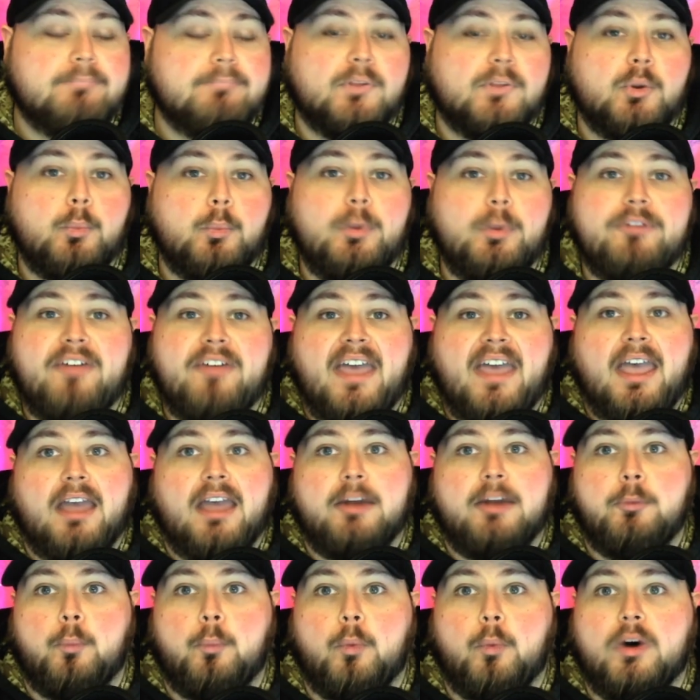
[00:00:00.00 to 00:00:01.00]
We've
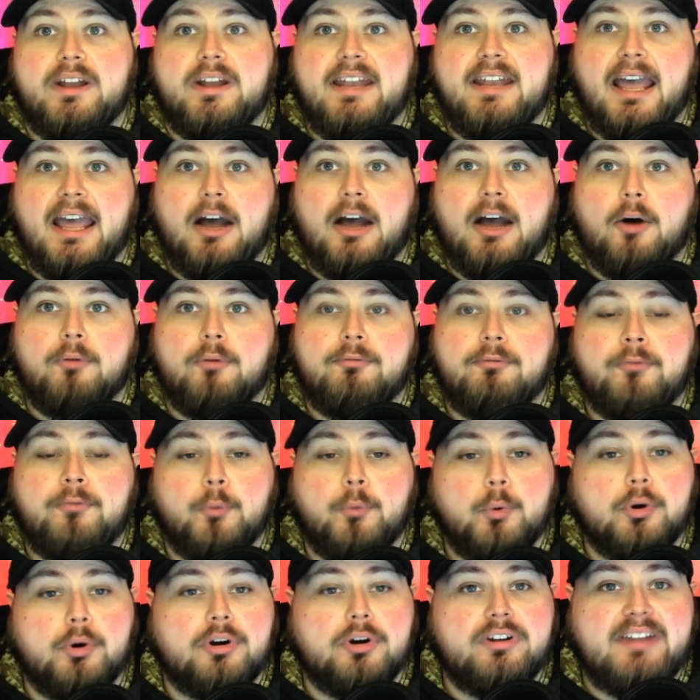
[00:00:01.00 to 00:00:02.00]
had, what now,
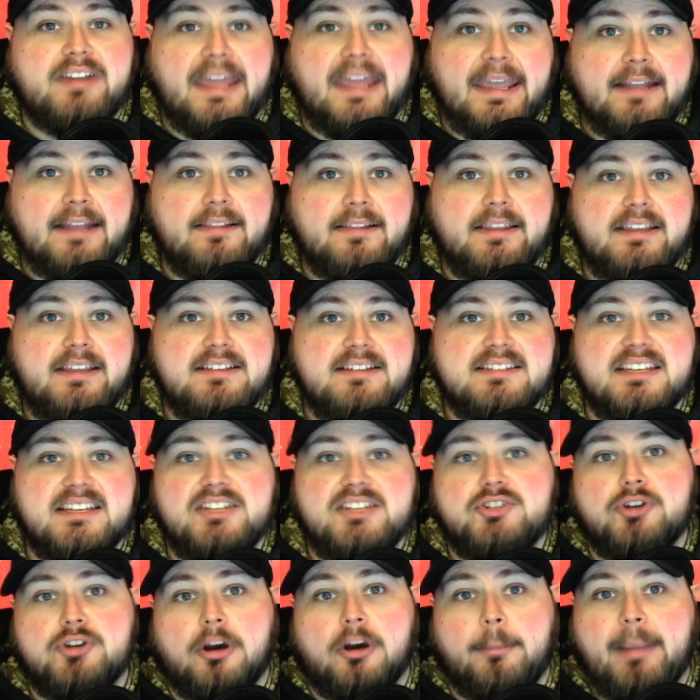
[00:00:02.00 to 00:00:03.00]
4 dailies,
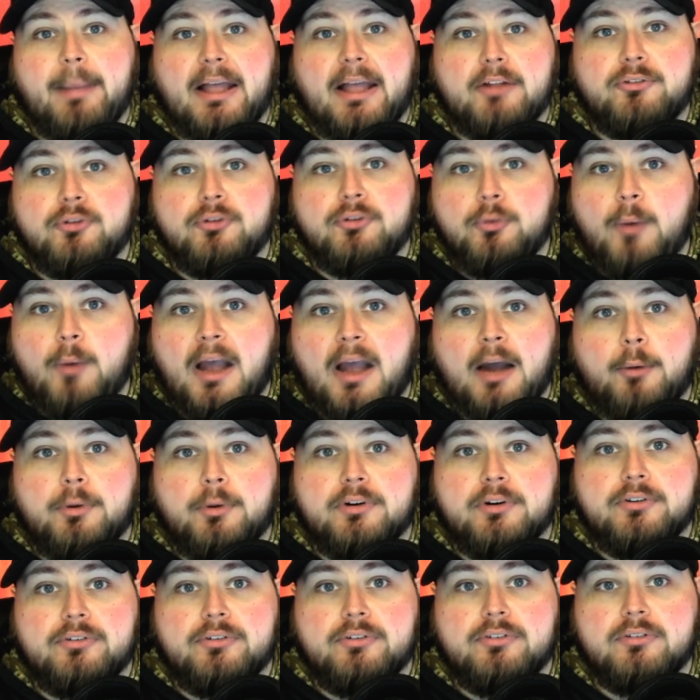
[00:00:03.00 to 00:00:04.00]
each are about 2.5
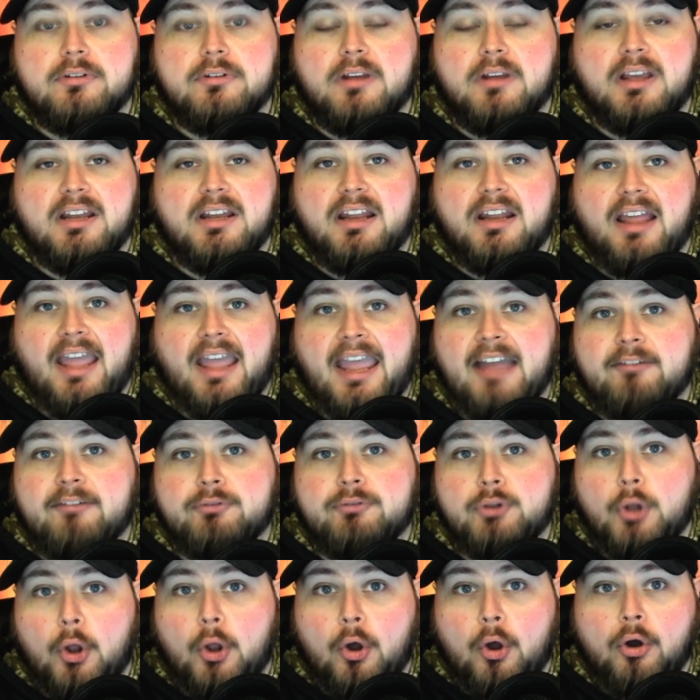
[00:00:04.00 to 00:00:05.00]
hours
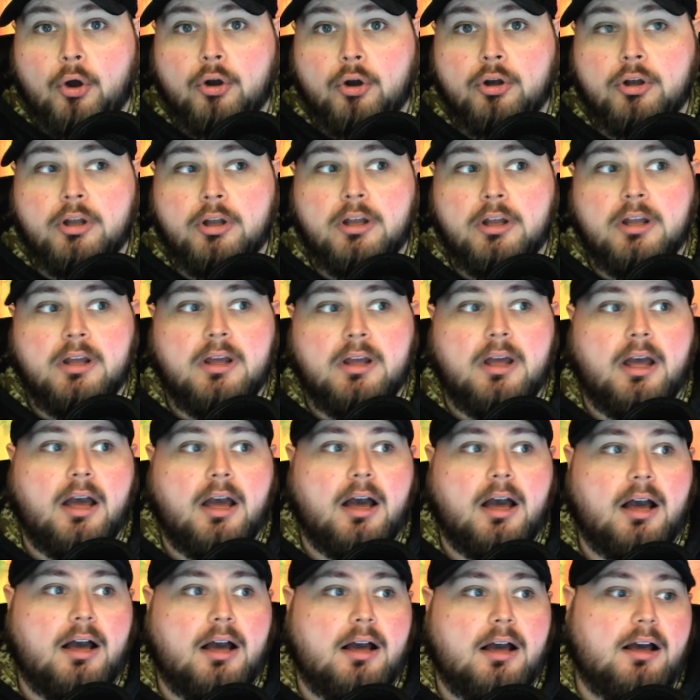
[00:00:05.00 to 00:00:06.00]
long,
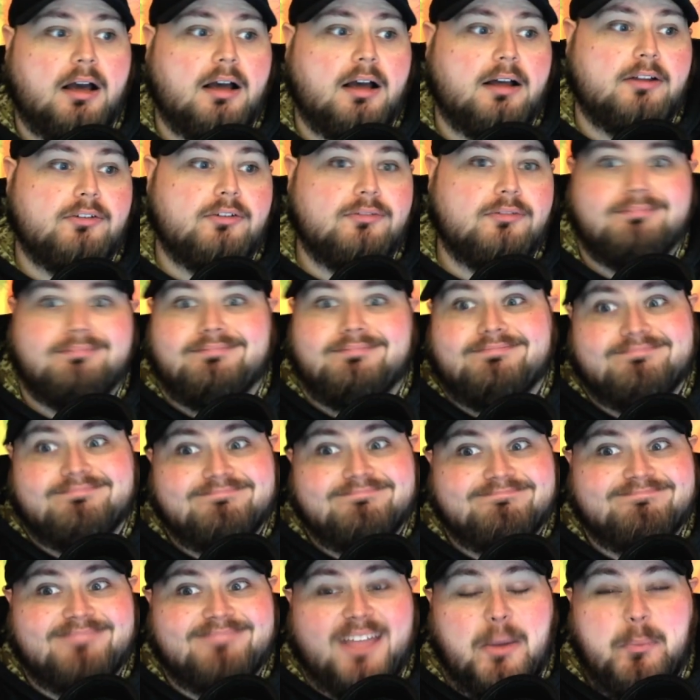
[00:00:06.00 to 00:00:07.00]

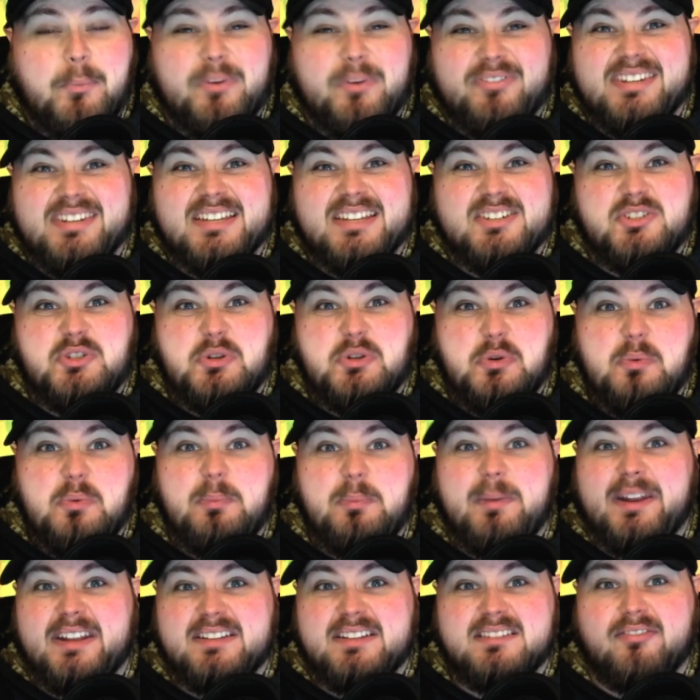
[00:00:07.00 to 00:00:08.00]
and we've seen 2
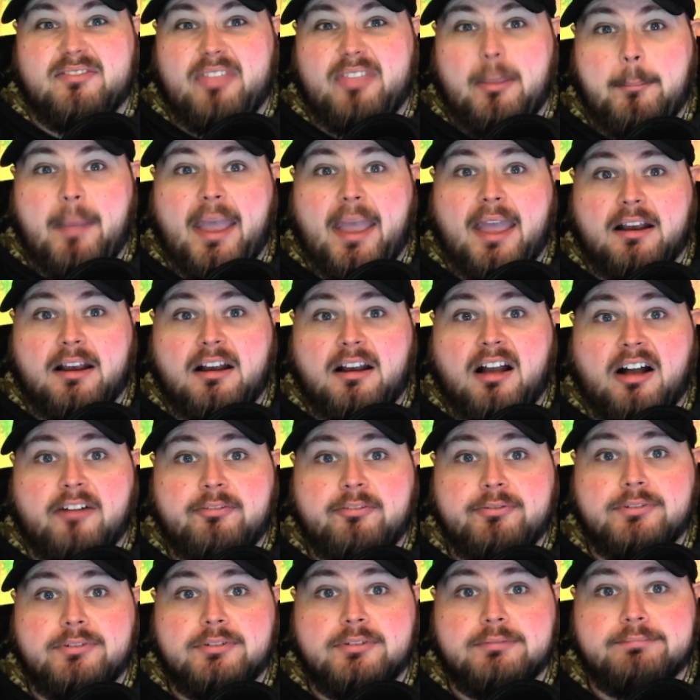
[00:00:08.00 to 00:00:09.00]
minutes of them
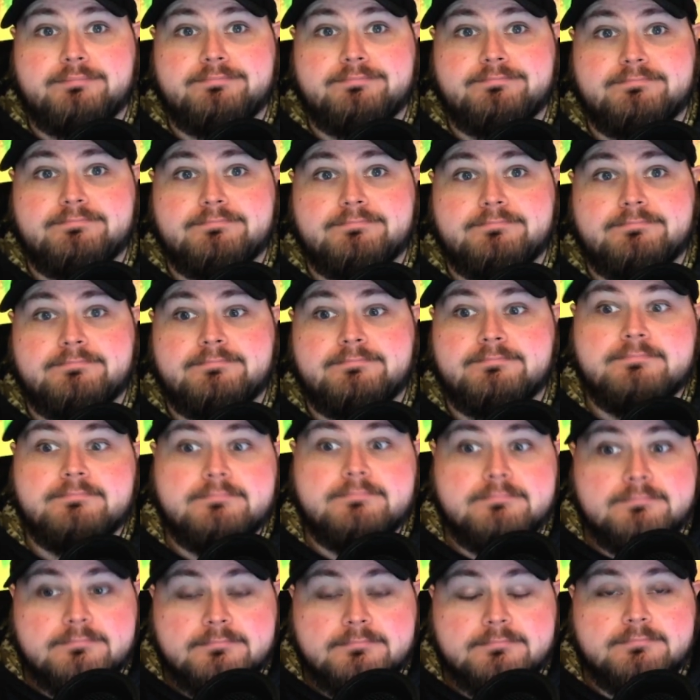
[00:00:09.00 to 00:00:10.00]
handcuffed.
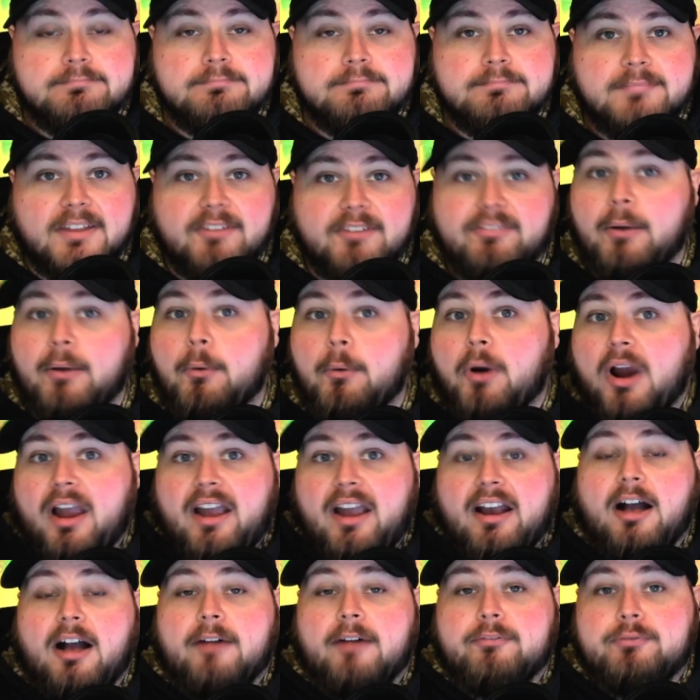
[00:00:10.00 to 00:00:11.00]
They were
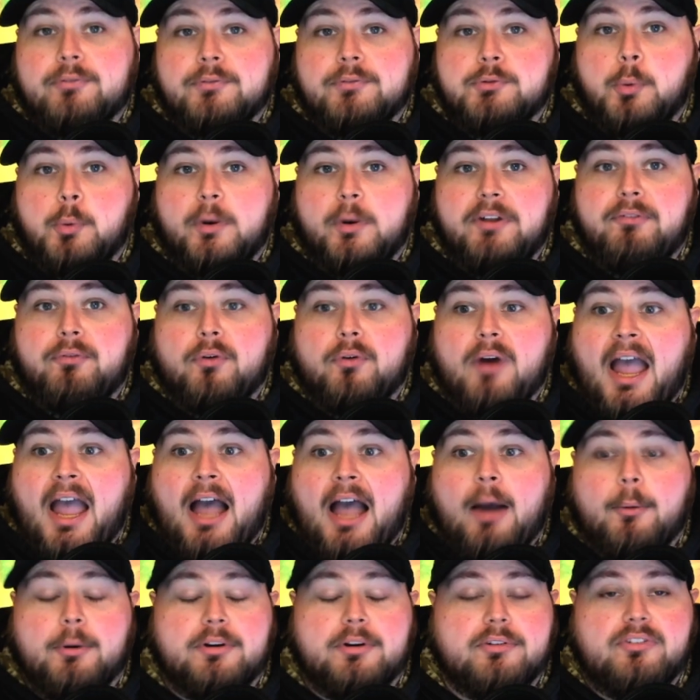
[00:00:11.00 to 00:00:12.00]
handcuffed for 24
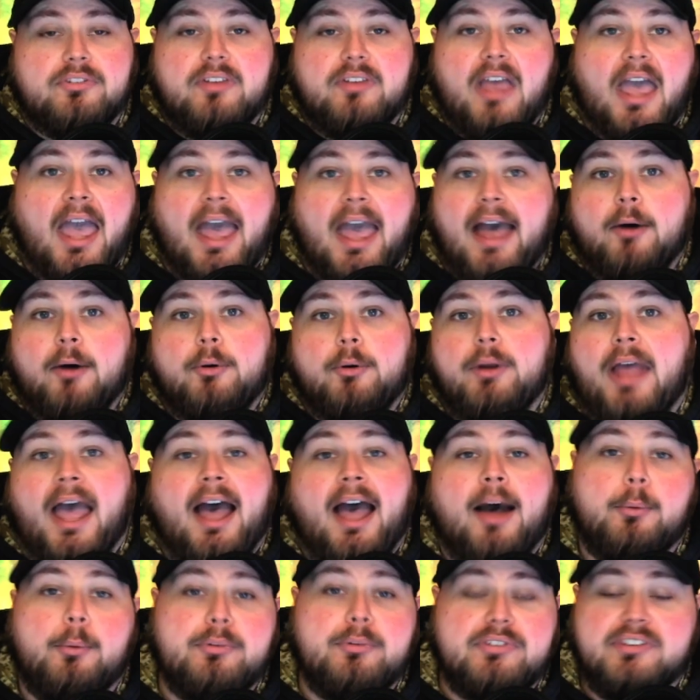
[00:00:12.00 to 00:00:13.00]
hours.
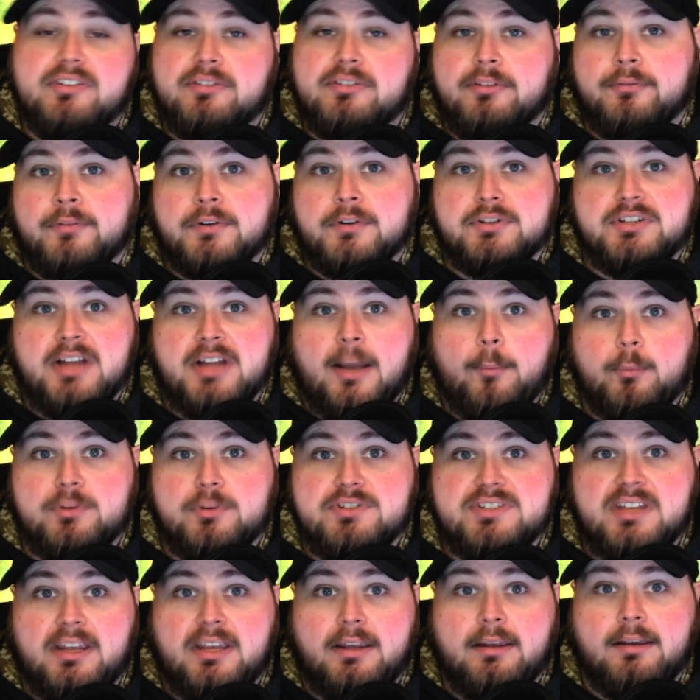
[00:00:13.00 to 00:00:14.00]
How is this the first time we're
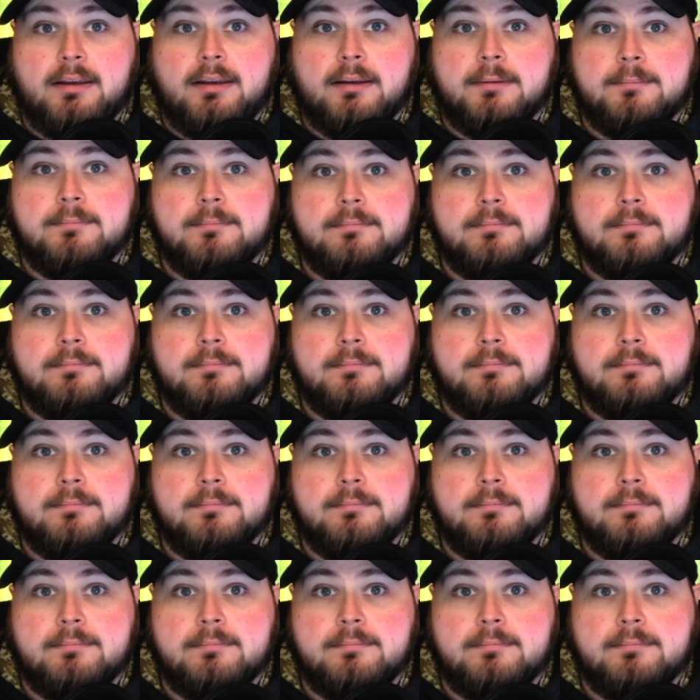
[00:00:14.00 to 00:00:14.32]
seeing it?